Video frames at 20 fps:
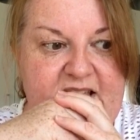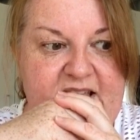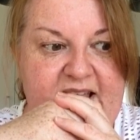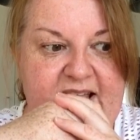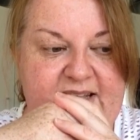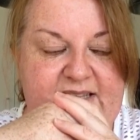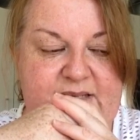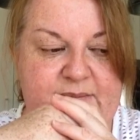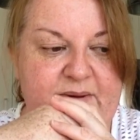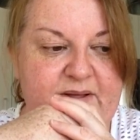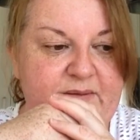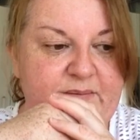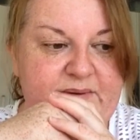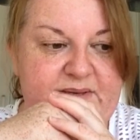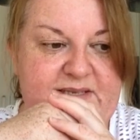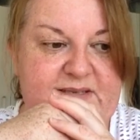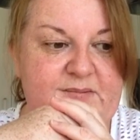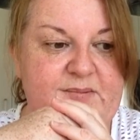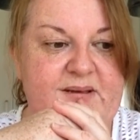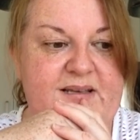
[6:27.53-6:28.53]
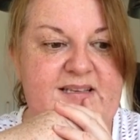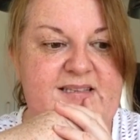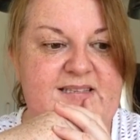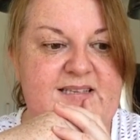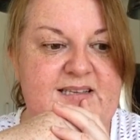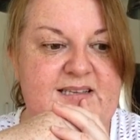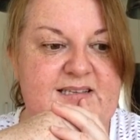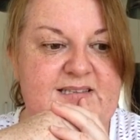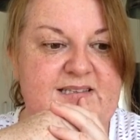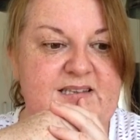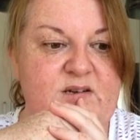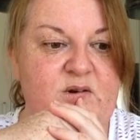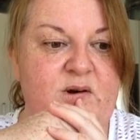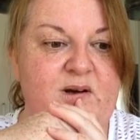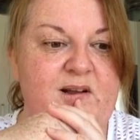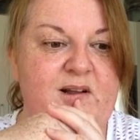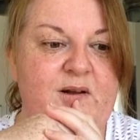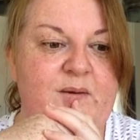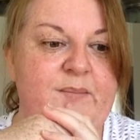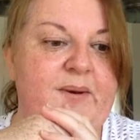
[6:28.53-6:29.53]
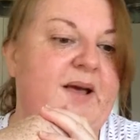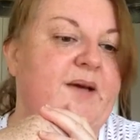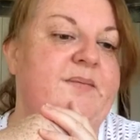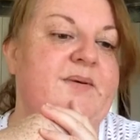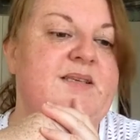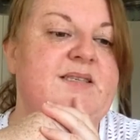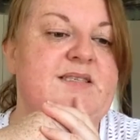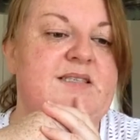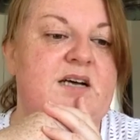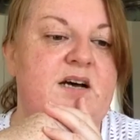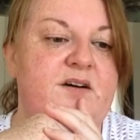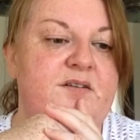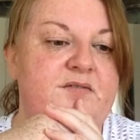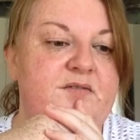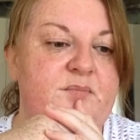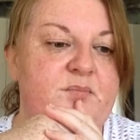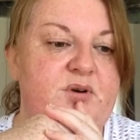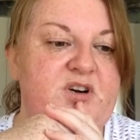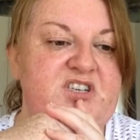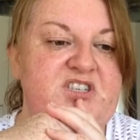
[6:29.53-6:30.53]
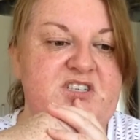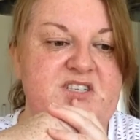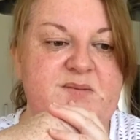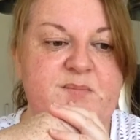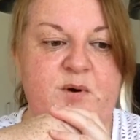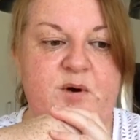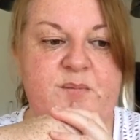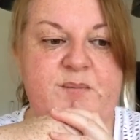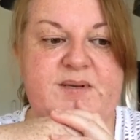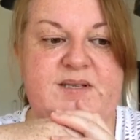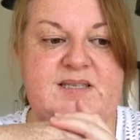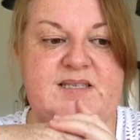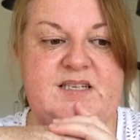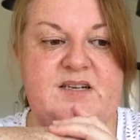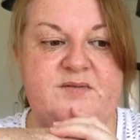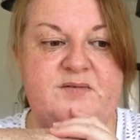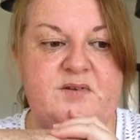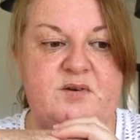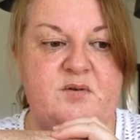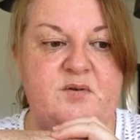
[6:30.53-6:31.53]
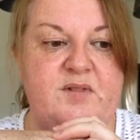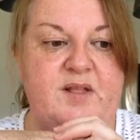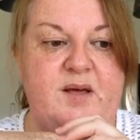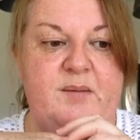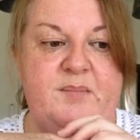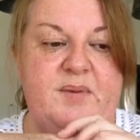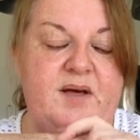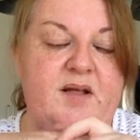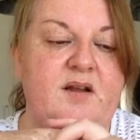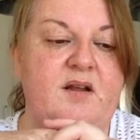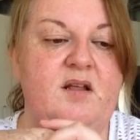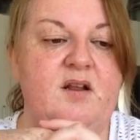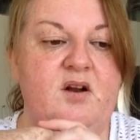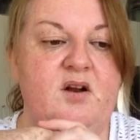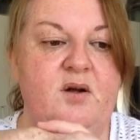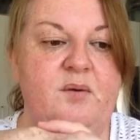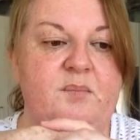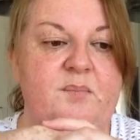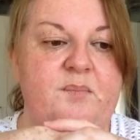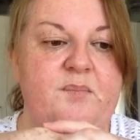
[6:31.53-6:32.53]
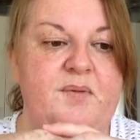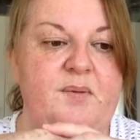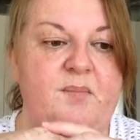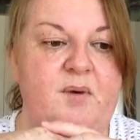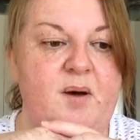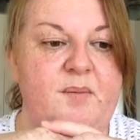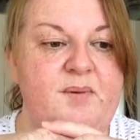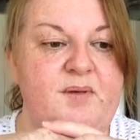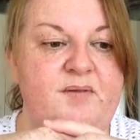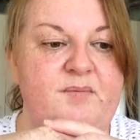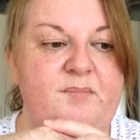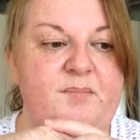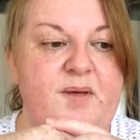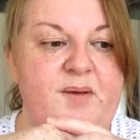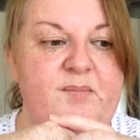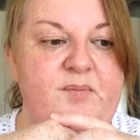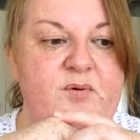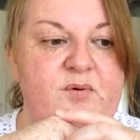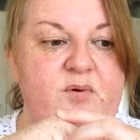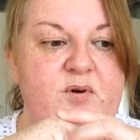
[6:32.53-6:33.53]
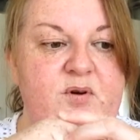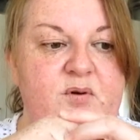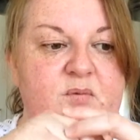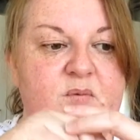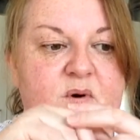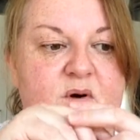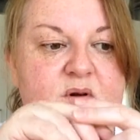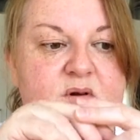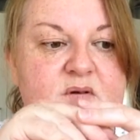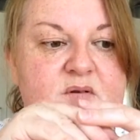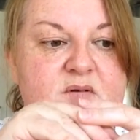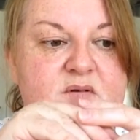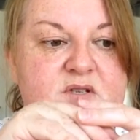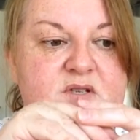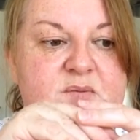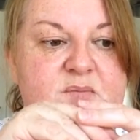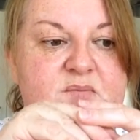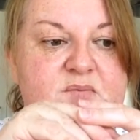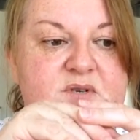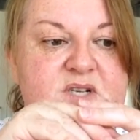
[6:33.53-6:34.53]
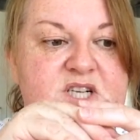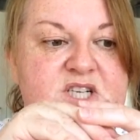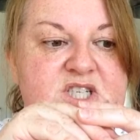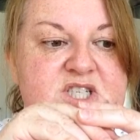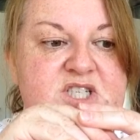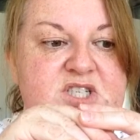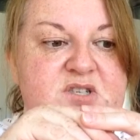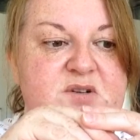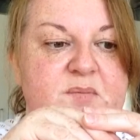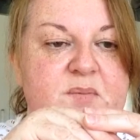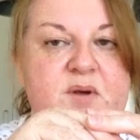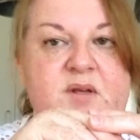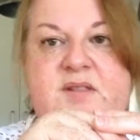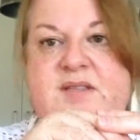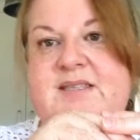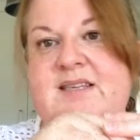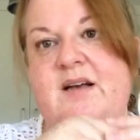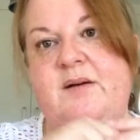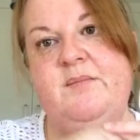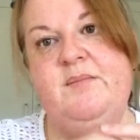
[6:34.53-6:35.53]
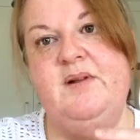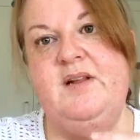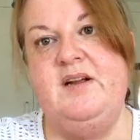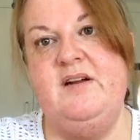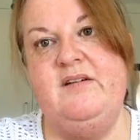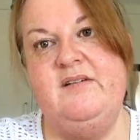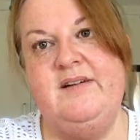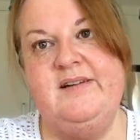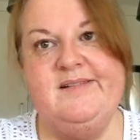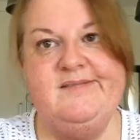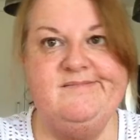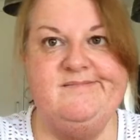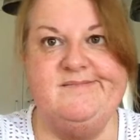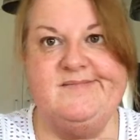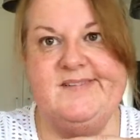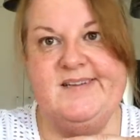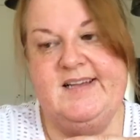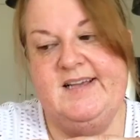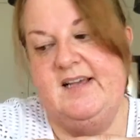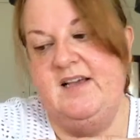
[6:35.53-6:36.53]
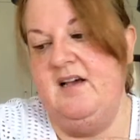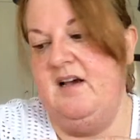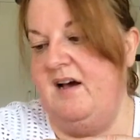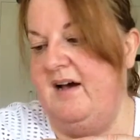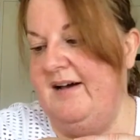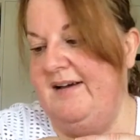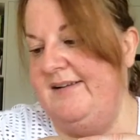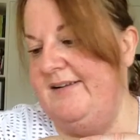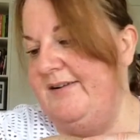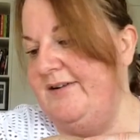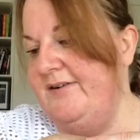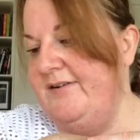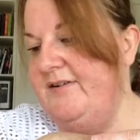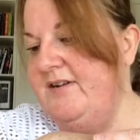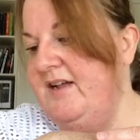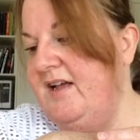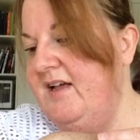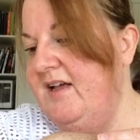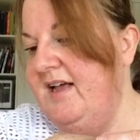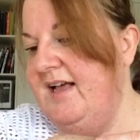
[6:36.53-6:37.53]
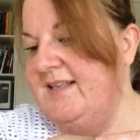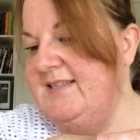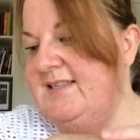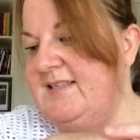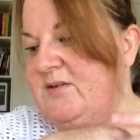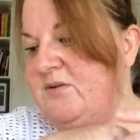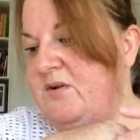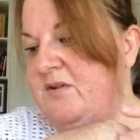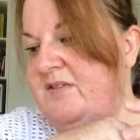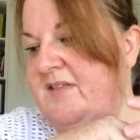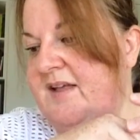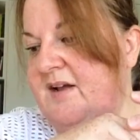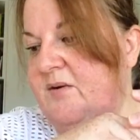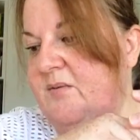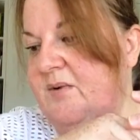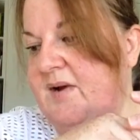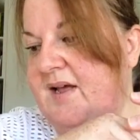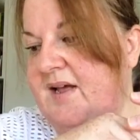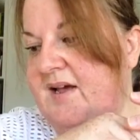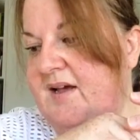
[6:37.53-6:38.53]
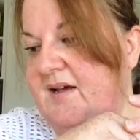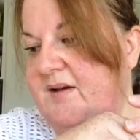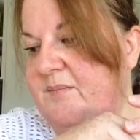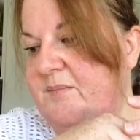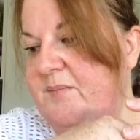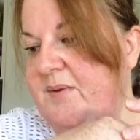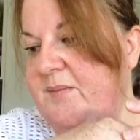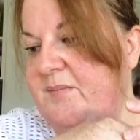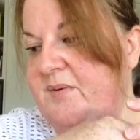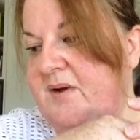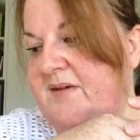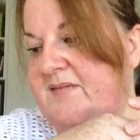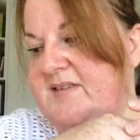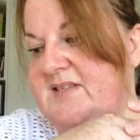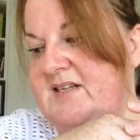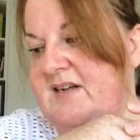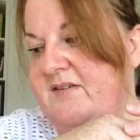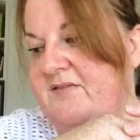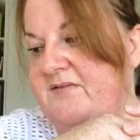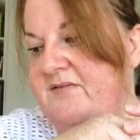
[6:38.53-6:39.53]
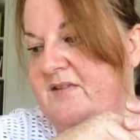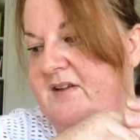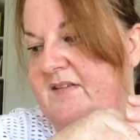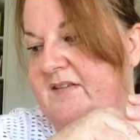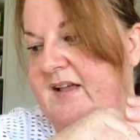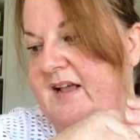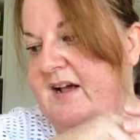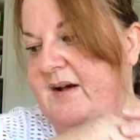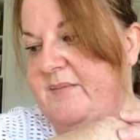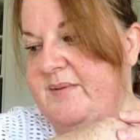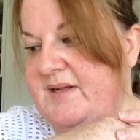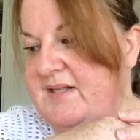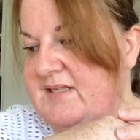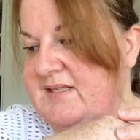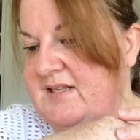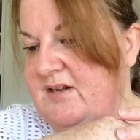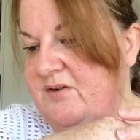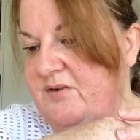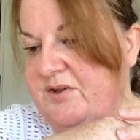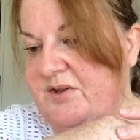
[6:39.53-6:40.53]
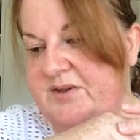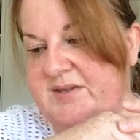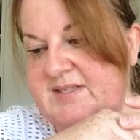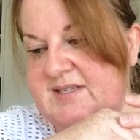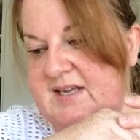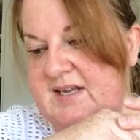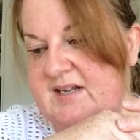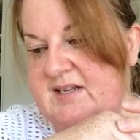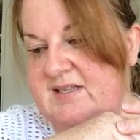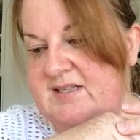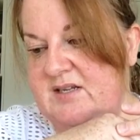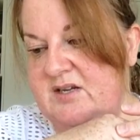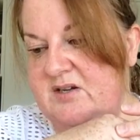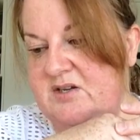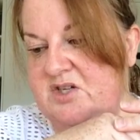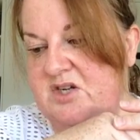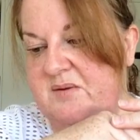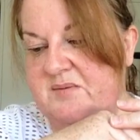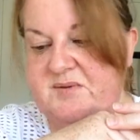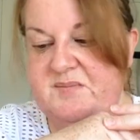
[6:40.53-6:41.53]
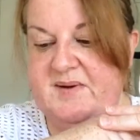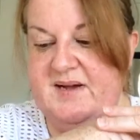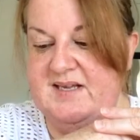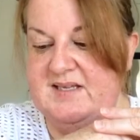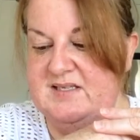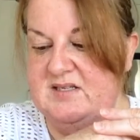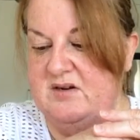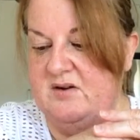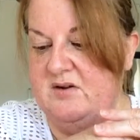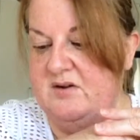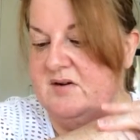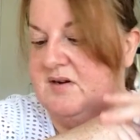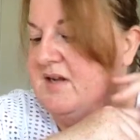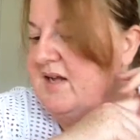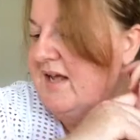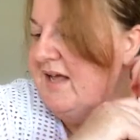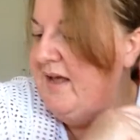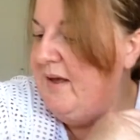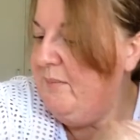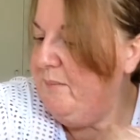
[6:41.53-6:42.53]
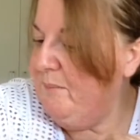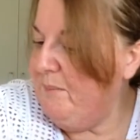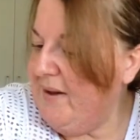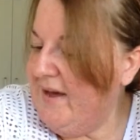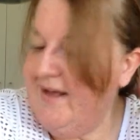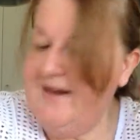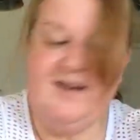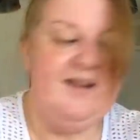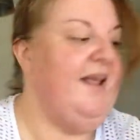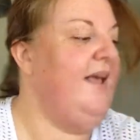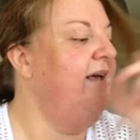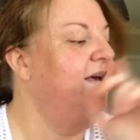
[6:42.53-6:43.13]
and some other bits and pieces, and quite a lot of baby stuff and precious moment stuff and all that. But you know, there might be people who want to ditch a birth sampler, and I don't know. It's the sort of thing where people have stuff in their cupboards they're not using, so time to pass it on. But